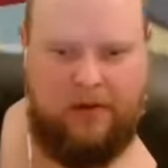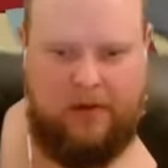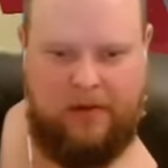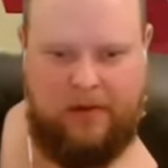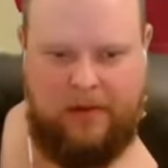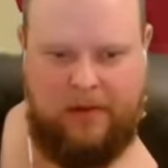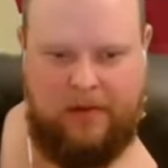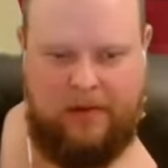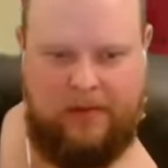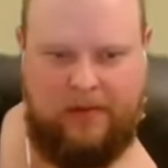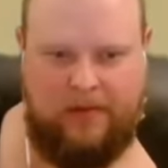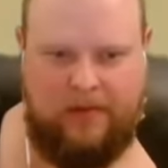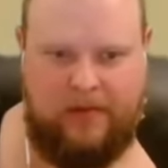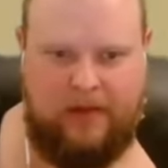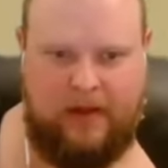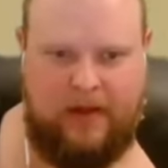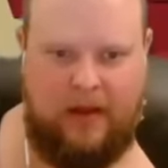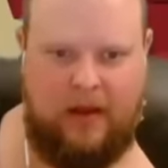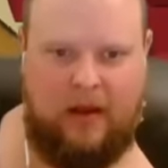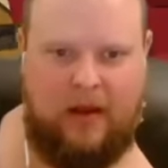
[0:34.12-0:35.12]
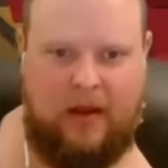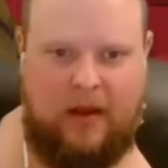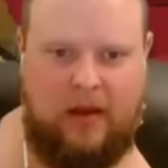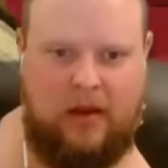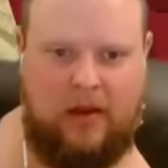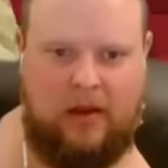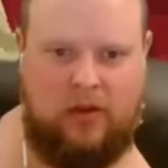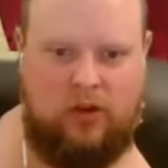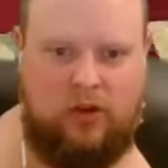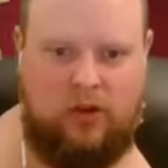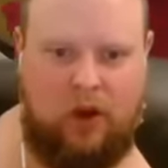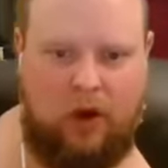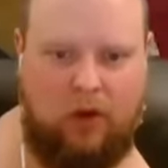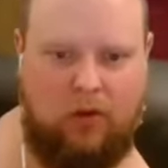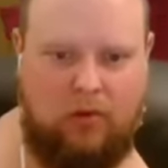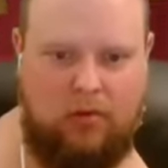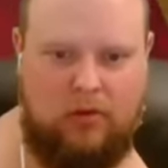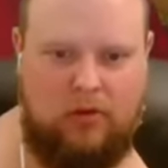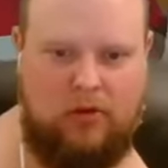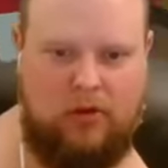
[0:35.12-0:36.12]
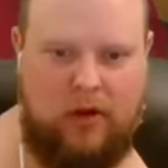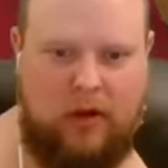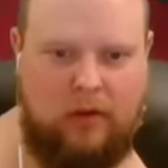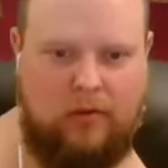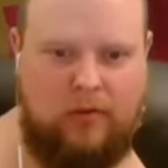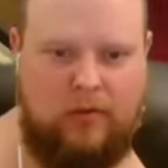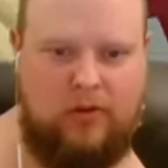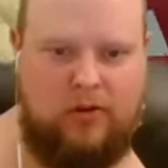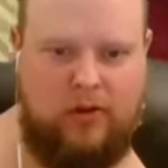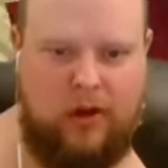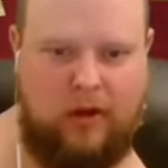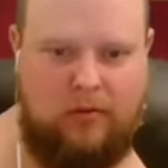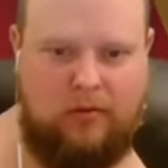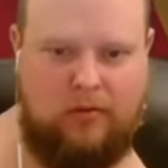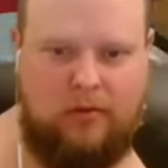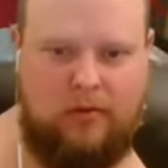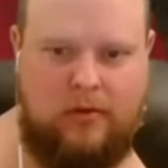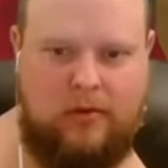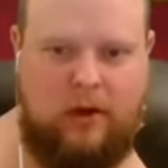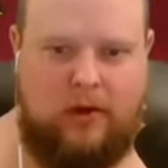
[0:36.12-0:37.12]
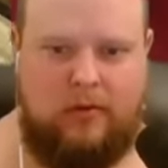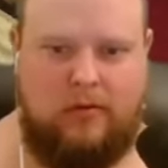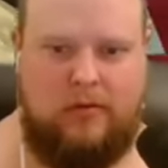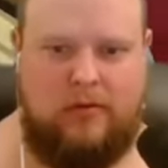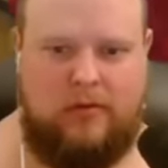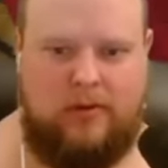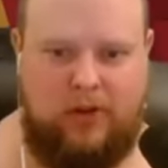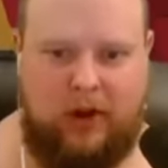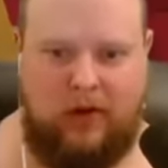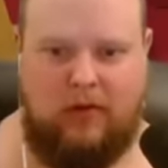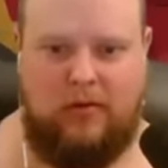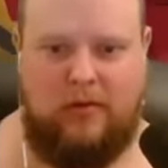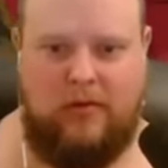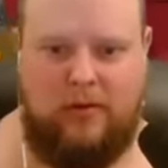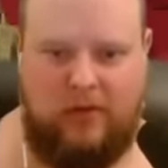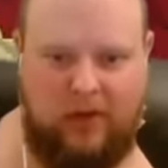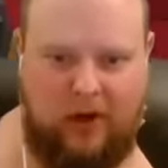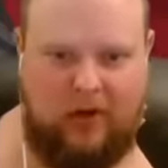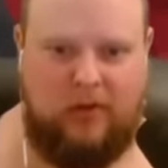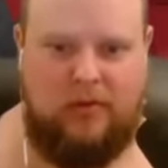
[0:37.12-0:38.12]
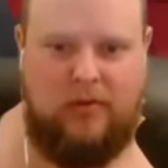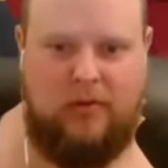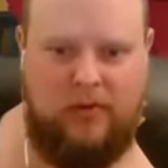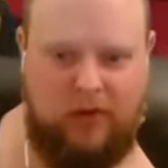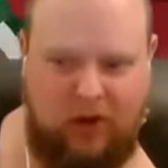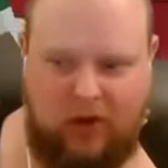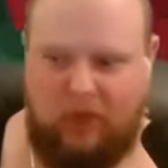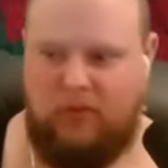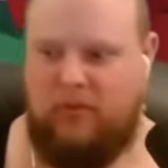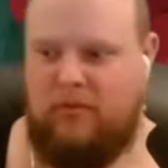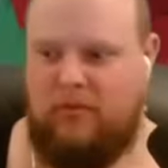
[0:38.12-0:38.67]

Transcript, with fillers: Joe, Joe, Joe, Joe, Joe, Joe, Joe, Joe, Joe, Joe.